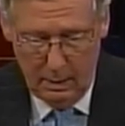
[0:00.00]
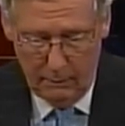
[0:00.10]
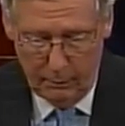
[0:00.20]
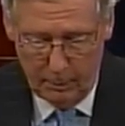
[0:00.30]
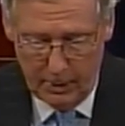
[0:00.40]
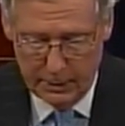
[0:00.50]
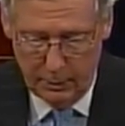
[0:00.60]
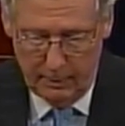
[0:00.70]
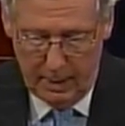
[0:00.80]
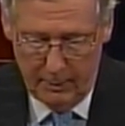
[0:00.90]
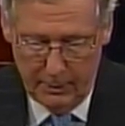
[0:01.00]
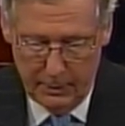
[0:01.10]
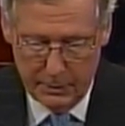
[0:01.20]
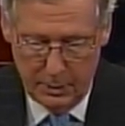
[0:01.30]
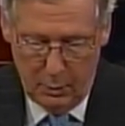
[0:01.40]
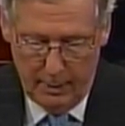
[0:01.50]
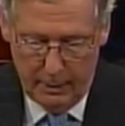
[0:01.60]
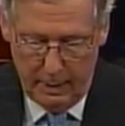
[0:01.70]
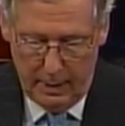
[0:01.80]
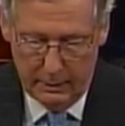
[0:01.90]
For President Obama, there is no
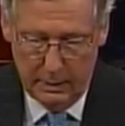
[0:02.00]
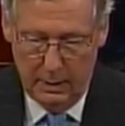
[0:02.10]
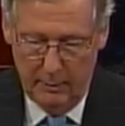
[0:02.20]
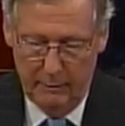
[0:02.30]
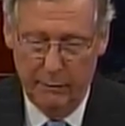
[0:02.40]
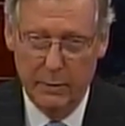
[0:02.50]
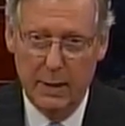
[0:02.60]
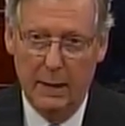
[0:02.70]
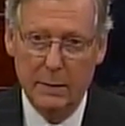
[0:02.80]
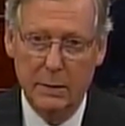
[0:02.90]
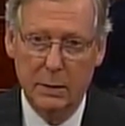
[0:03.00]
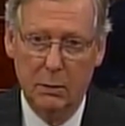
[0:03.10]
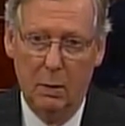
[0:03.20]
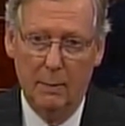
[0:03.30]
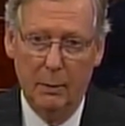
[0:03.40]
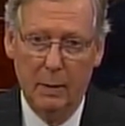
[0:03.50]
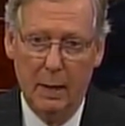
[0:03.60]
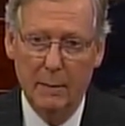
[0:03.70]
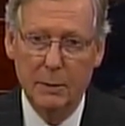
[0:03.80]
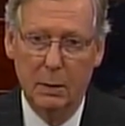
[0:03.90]
better outcome than for taxes to go up on
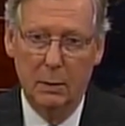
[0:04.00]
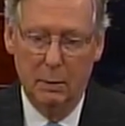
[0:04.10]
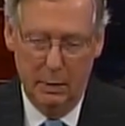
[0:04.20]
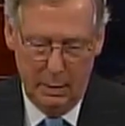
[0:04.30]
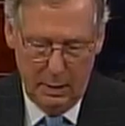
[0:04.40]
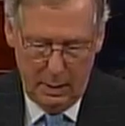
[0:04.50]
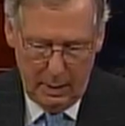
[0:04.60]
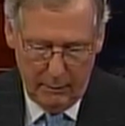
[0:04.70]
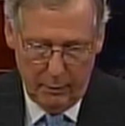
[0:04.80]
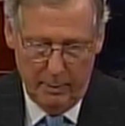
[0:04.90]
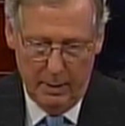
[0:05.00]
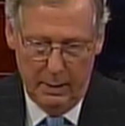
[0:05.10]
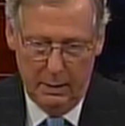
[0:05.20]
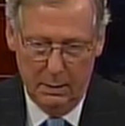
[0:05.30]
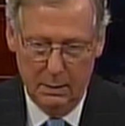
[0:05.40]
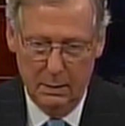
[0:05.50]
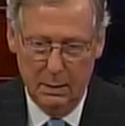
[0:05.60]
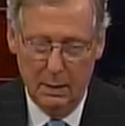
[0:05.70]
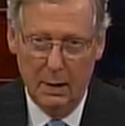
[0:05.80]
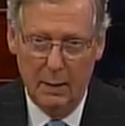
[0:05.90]
absolutely everybody.
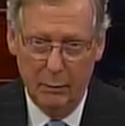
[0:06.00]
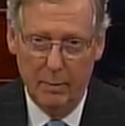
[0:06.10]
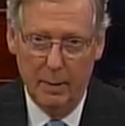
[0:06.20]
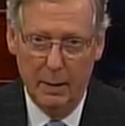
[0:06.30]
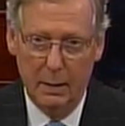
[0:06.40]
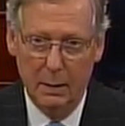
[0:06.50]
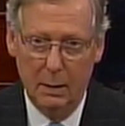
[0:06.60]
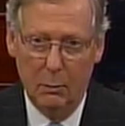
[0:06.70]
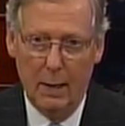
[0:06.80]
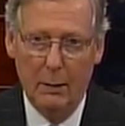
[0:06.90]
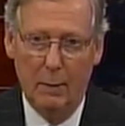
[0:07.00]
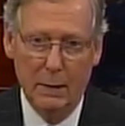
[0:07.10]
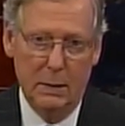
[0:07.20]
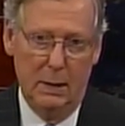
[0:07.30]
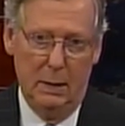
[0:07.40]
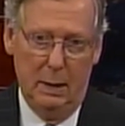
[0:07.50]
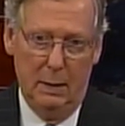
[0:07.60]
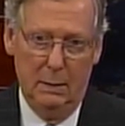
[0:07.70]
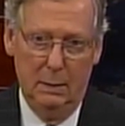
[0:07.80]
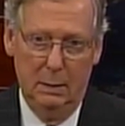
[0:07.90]
Everybody. Now, why do I say
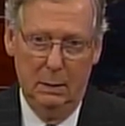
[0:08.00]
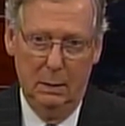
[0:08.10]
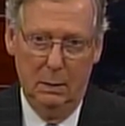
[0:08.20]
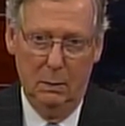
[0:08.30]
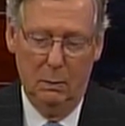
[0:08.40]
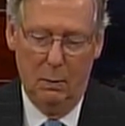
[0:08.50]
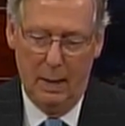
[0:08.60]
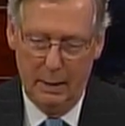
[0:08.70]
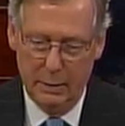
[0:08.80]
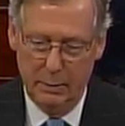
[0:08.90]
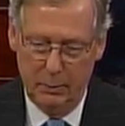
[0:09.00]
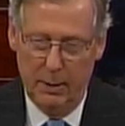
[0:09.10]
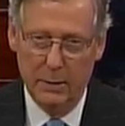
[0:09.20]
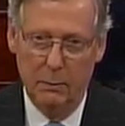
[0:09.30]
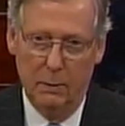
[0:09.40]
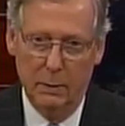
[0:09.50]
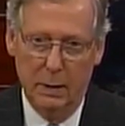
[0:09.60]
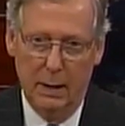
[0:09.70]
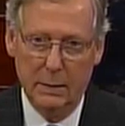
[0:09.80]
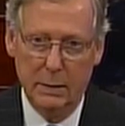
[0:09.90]
that? Why does the President want
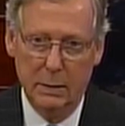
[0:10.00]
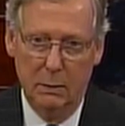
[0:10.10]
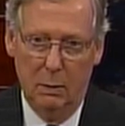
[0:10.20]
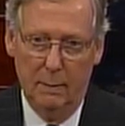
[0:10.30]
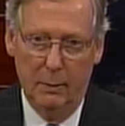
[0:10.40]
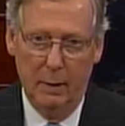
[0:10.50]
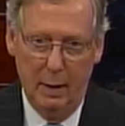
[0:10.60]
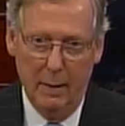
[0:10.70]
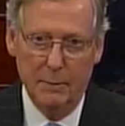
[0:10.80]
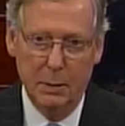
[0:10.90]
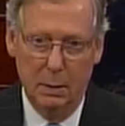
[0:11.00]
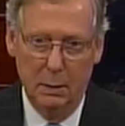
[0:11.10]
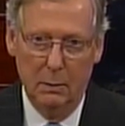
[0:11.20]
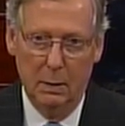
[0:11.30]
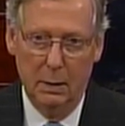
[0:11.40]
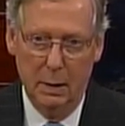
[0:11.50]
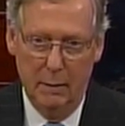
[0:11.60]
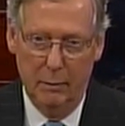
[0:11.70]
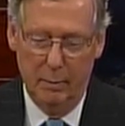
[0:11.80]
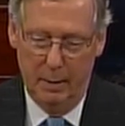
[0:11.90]
taxes to go up on absolutely
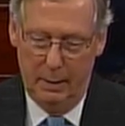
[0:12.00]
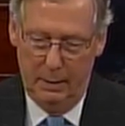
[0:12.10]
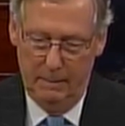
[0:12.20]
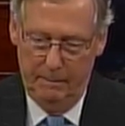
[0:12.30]
everybody?